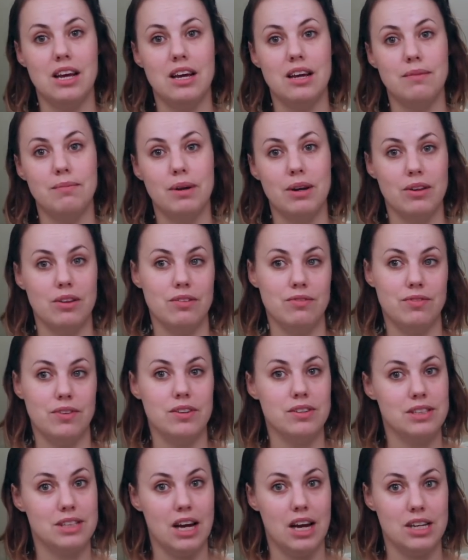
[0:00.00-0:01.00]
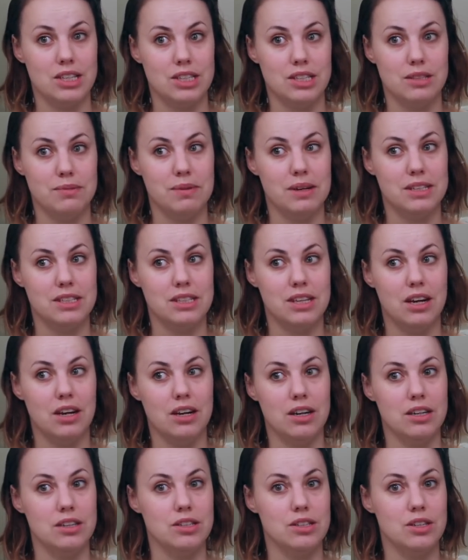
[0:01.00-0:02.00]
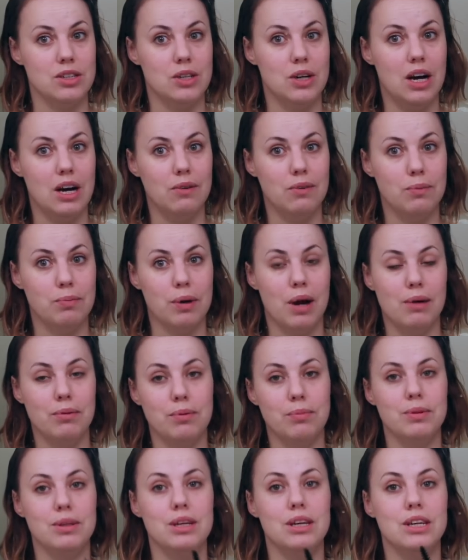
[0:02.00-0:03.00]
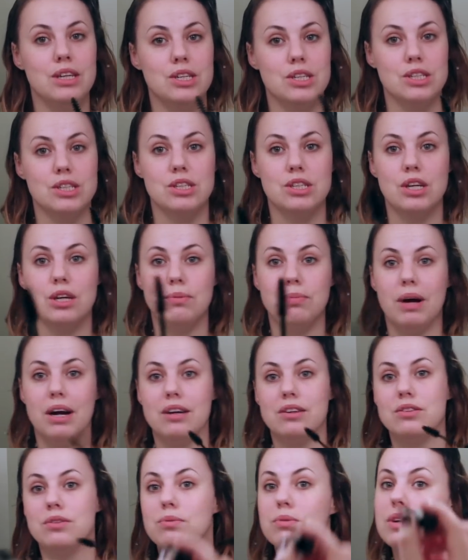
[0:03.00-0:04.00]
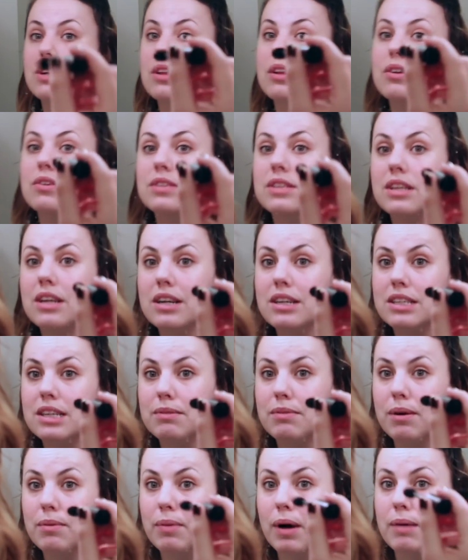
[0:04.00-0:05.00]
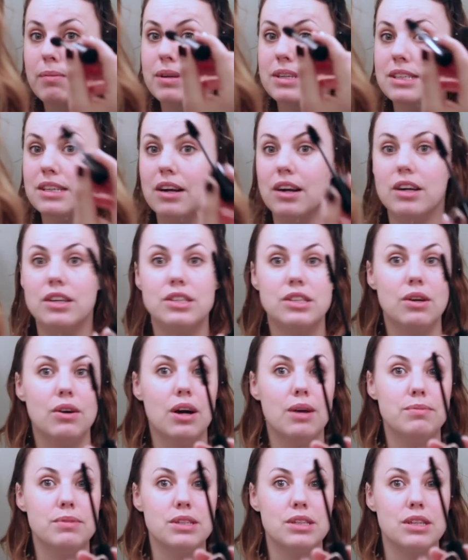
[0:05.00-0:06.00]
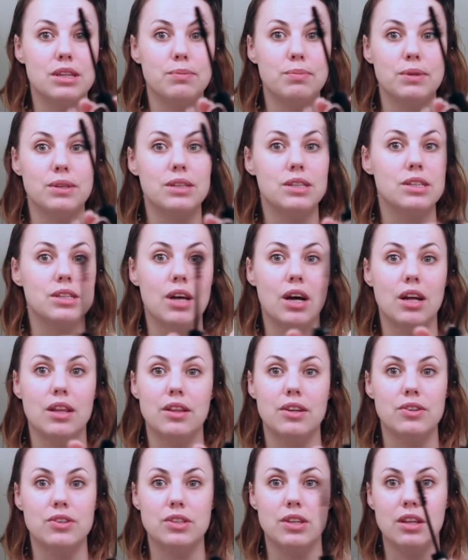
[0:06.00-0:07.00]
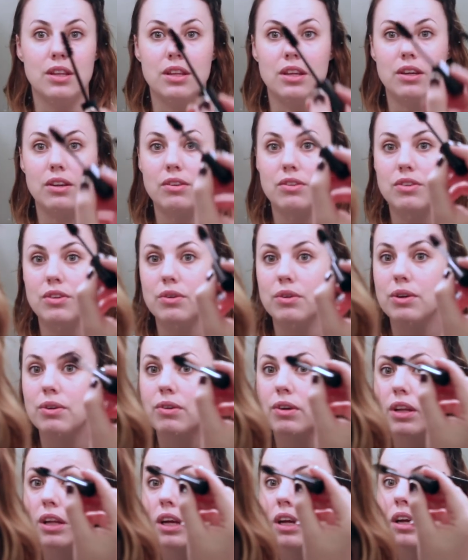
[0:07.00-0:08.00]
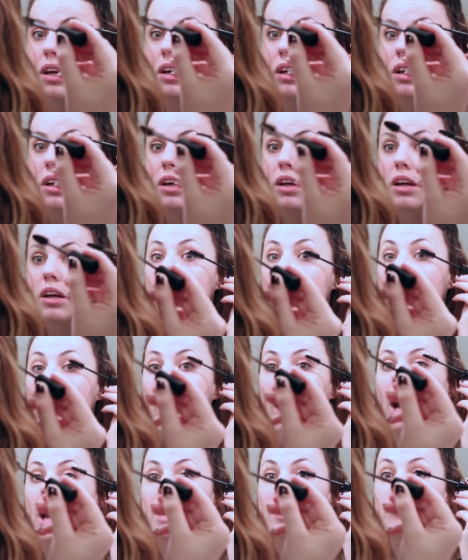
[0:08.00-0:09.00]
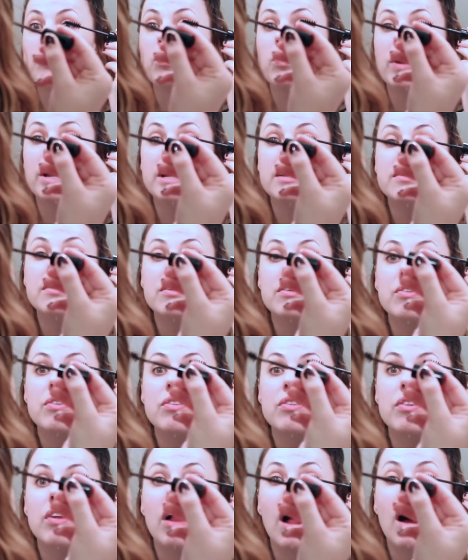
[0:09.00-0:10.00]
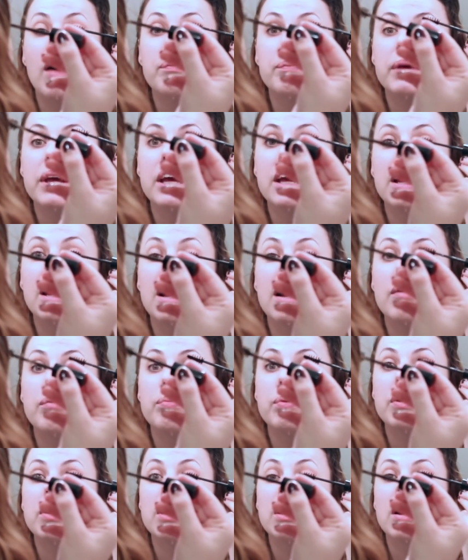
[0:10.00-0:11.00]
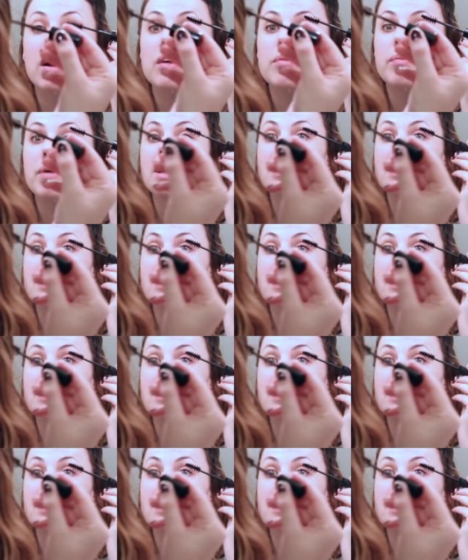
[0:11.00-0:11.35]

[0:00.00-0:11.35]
and Better Than False Lashes mascara, so I will probably just go back to one of those the next time I buy mascara. So I'm just going to put this on. There's nothing to it really. I am way too sloppy at putting on